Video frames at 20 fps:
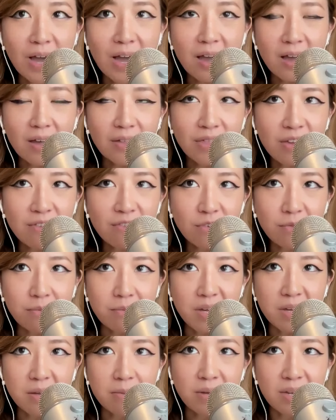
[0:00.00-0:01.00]
I think for
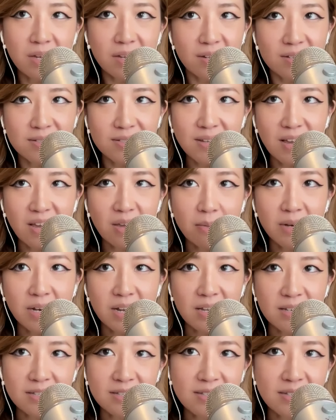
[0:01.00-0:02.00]
me, because I'm an
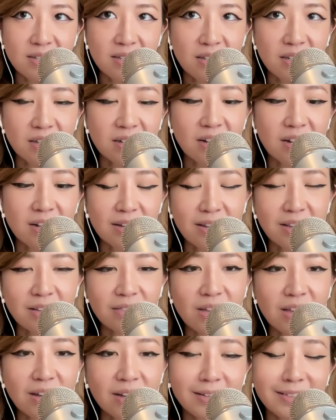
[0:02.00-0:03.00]
S T and I need
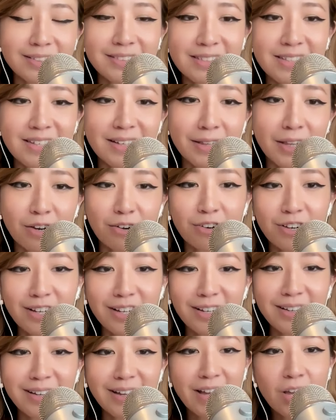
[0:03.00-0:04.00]
that S T
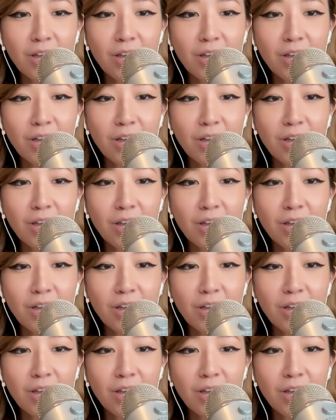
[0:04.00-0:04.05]
clarity,